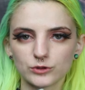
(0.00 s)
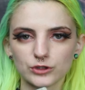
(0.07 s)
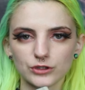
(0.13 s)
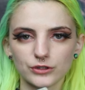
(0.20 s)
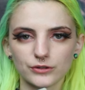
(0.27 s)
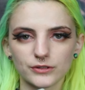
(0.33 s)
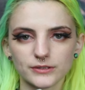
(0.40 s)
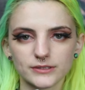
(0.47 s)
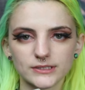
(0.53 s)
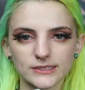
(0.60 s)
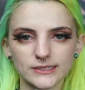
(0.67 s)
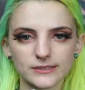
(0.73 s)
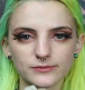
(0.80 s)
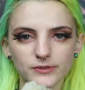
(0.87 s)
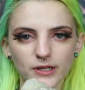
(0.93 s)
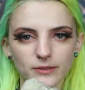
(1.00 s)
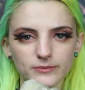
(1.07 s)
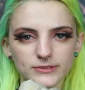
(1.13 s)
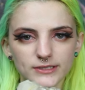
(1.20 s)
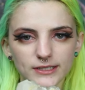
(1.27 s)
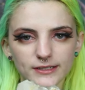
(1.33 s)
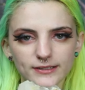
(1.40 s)
I'm sure you can see what I'm
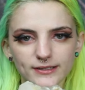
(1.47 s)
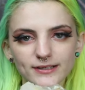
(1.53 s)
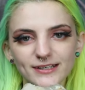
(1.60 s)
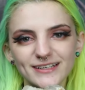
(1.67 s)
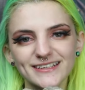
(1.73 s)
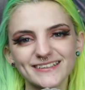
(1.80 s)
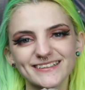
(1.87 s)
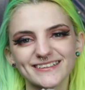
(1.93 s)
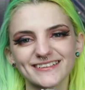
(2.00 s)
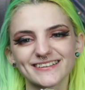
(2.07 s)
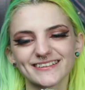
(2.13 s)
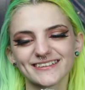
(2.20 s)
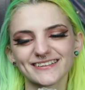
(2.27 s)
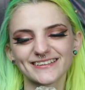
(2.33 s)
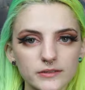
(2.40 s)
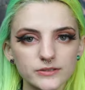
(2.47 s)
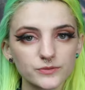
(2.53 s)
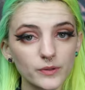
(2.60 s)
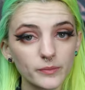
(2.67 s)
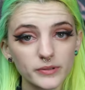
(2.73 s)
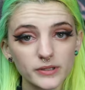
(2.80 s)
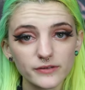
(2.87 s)
saying. So
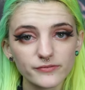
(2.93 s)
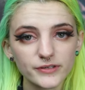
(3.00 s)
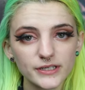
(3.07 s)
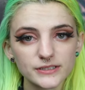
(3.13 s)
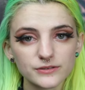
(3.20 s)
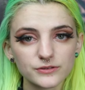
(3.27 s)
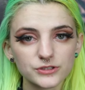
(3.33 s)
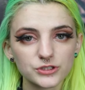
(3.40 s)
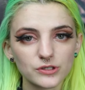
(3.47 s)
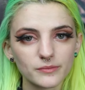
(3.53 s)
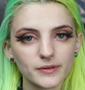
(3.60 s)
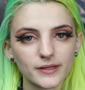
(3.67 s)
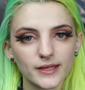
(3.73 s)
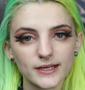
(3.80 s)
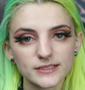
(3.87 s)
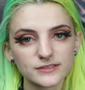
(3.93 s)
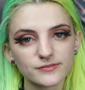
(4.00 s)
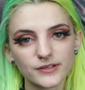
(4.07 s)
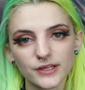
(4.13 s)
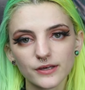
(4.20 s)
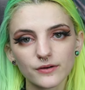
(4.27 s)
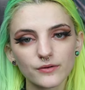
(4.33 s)
I believe that I told you in my last
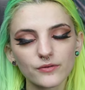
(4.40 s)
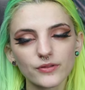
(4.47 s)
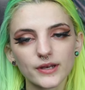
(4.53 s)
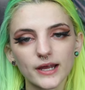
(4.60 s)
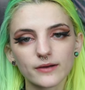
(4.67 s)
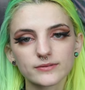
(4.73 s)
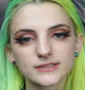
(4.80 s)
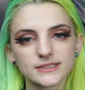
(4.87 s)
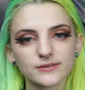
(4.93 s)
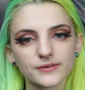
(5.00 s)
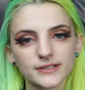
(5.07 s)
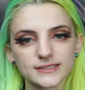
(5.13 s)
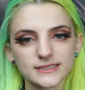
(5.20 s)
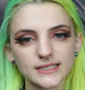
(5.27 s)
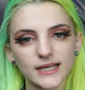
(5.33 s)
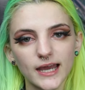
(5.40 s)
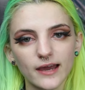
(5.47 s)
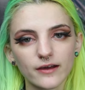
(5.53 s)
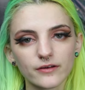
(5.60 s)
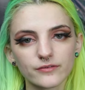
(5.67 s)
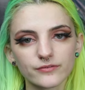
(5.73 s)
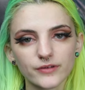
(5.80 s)
video that I was going to
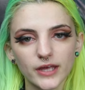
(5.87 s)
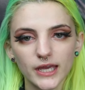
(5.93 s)
have